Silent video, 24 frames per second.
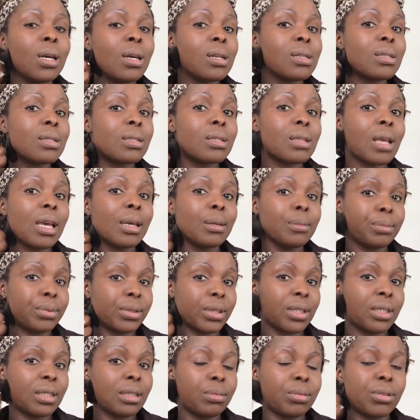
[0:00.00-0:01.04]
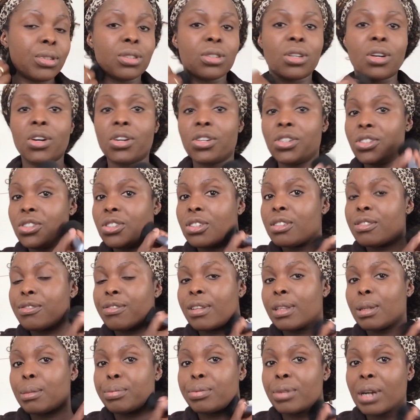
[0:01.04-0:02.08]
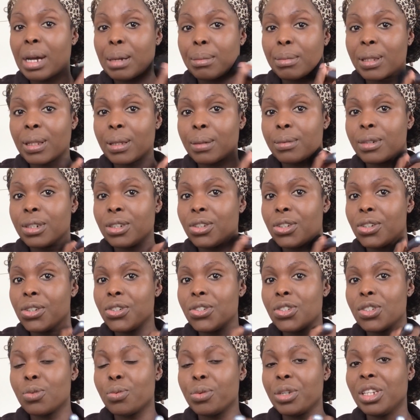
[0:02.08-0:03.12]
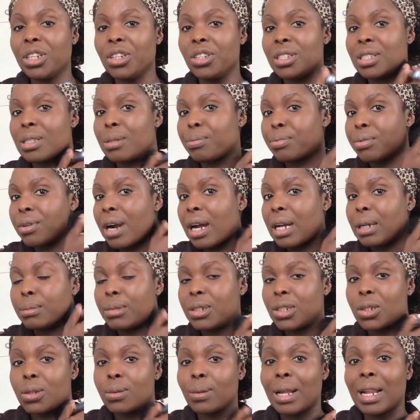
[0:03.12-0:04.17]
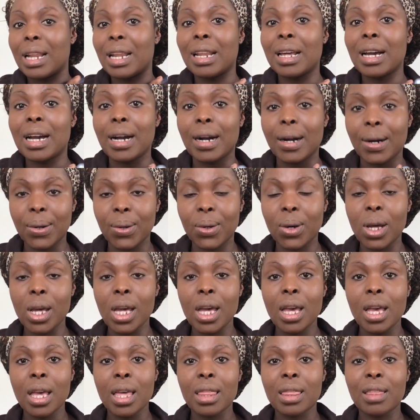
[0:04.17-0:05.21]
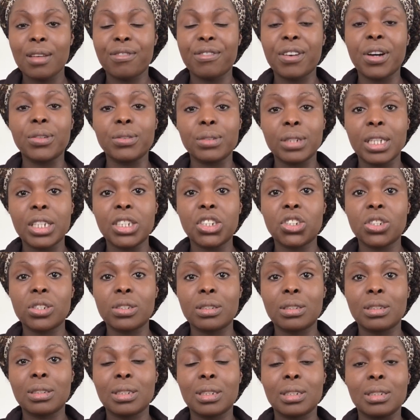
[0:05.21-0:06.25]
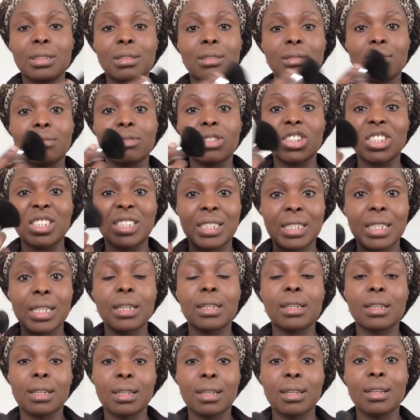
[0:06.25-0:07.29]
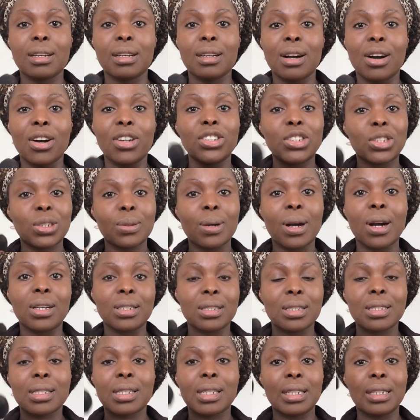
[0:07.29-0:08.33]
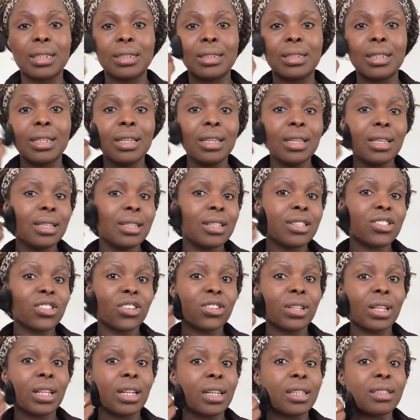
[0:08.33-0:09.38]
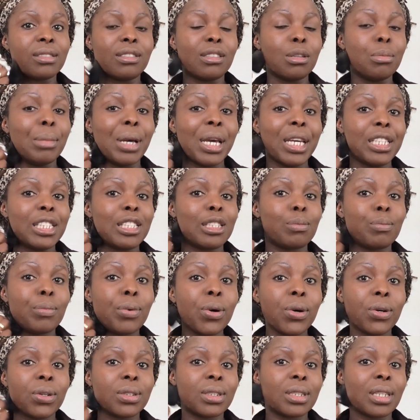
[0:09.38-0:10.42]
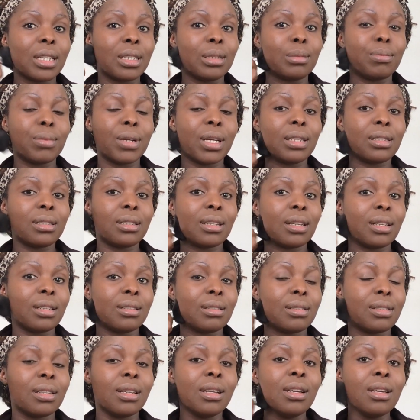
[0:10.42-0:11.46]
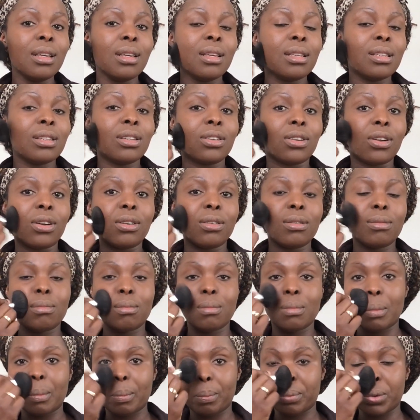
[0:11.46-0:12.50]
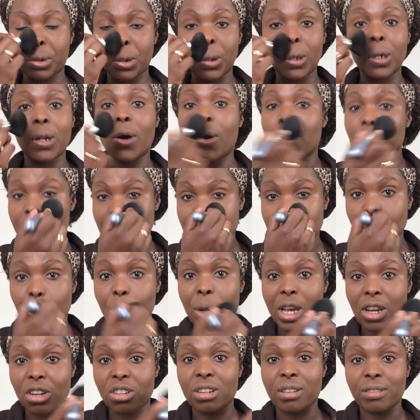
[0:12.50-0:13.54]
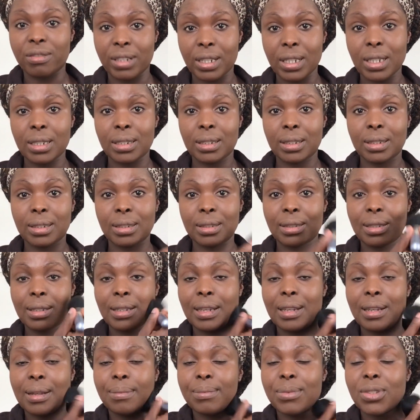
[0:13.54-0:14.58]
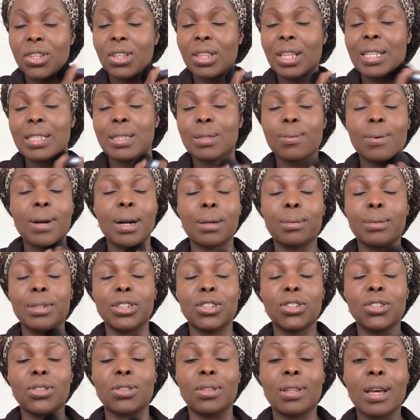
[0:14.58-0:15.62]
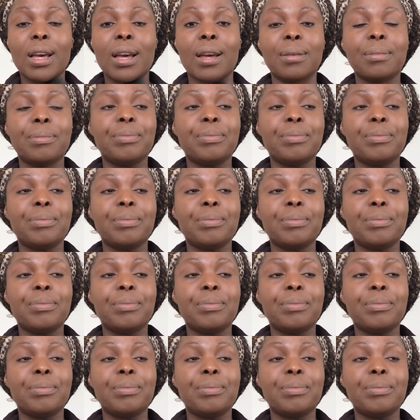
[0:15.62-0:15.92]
Same principle goes for the primer that we use. We use the primer to allow the foundation to stick onto our skin so that it remains put and it you know, prolongs the wear of it. Yeah, so that's why we do that.